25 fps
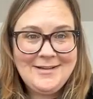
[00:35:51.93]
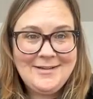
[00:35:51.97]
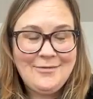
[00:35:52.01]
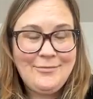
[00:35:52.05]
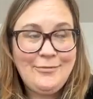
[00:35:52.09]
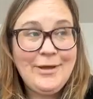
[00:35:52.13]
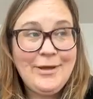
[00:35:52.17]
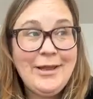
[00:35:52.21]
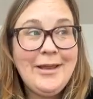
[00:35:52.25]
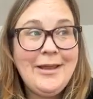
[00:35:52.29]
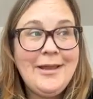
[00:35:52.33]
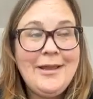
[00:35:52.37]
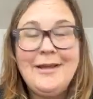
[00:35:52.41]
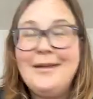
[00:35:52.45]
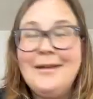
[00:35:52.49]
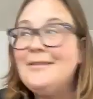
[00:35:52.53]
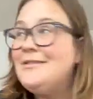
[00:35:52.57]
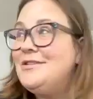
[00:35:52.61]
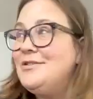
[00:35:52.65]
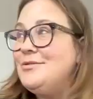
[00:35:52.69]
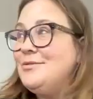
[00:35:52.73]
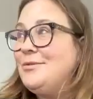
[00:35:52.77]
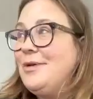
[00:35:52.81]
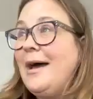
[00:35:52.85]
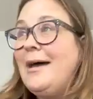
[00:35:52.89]
we
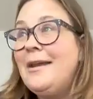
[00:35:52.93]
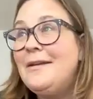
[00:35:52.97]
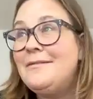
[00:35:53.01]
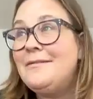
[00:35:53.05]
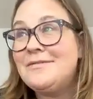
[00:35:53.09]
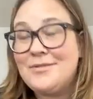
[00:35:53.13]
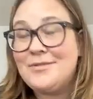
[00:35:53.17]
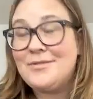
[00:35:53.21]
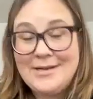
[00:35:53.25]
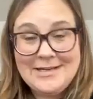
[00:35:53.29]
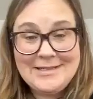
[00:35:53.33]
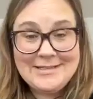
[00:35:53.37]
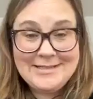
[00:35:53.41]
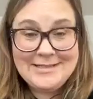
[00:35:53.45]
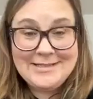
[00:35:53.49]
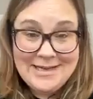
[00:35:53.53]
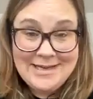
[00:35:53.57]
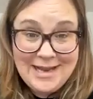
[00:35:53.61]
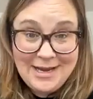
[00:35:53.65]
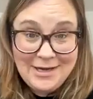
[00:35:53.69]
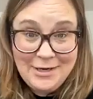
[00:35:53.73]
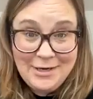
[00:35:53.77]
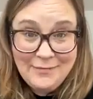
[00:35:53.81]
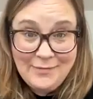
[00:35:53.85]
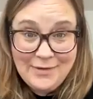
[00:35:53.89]
do not have screens in
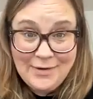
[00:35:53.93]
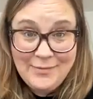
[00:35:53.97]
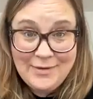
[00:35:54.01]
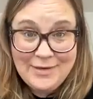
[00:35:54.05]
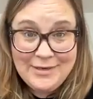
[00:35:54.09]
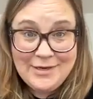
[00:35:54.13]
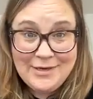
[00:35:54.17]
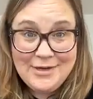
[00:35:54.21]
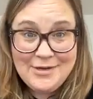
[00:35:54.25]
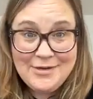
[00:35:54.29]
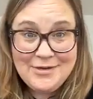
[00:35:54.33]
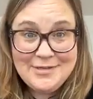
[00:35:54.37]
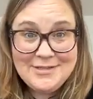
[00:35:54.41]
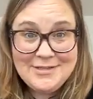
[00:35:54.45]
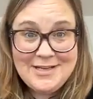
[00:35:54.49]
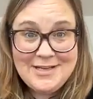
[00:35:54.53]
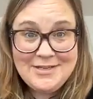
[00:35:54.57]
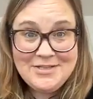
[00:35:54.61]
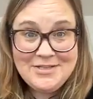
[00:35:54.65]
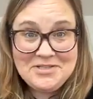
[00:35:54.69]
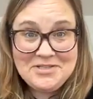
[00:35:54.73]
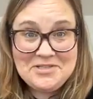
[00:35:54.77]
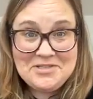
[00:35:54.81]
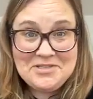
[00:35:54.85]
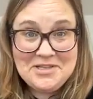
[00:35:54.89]
any of our windows,
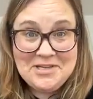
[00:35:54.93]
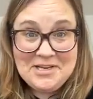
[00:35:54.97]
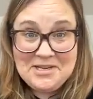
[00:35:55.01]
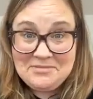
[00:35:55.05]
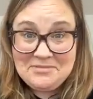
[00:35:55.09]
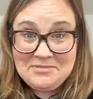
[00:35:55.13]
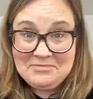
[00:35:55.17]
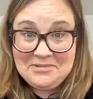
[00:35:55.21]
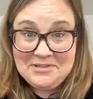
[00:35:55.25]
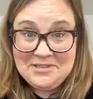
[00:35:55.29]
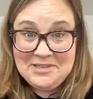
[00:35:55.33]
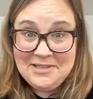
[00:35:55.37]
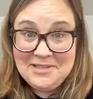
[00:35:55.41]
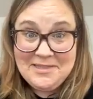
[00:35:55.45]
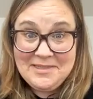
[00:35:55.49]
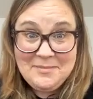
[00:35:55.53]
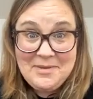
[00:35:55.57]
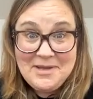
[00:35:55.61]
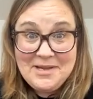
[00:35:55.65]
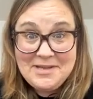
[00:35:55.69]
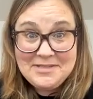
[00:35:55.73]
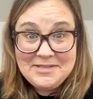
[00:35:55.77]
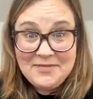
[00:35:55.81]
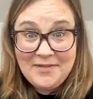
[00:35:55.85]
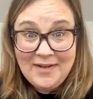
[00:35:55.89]
and just like let the
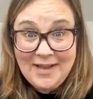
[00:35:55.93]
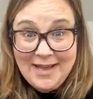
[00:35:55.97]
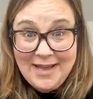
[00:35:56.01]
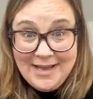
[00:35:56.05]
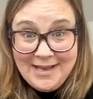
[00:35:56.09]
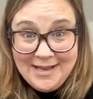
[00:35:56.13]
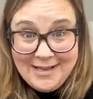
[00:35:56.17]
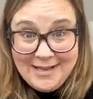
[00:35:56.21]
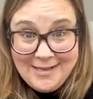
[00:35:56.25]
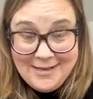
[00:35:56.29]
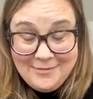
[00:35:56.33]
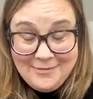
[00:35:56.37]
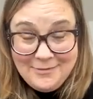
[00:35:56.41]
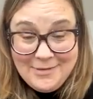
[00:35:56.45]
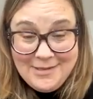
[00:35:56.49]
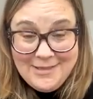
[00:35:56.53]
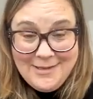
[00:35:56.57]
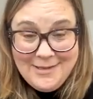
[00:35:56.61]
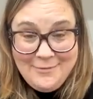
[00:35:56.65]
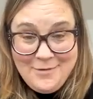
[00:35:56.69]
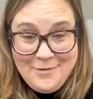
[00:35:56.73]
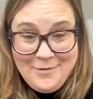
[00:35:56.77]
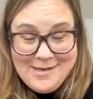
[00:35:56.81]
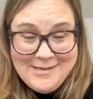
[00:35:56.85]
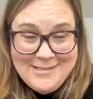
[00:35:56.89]
bugs fly in when
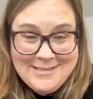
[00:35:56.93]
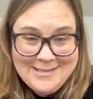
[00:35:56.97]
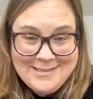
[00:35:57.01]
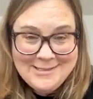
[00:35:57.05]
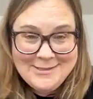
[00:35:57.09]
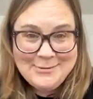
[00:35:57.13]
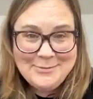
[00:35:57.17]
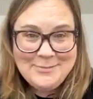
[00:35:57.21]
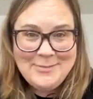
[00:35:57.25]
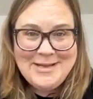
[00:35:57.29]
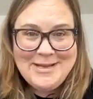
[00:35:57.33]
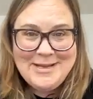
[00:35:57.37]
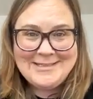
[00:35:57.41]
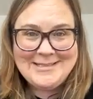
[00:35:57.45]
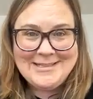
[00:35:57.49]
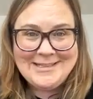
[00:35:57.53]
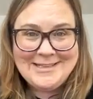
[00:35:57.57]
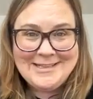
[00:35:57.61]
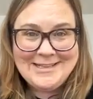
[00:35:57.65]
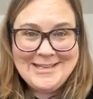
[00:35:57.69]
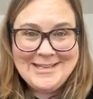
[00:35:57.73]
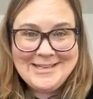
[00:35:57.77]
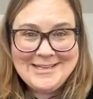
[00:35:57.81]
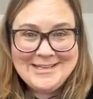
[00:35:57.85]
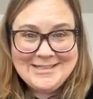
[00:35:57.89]
they want to,
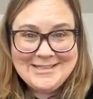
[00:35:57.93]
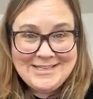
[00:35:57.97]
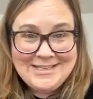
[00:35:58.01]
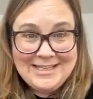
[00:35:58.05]
basically, because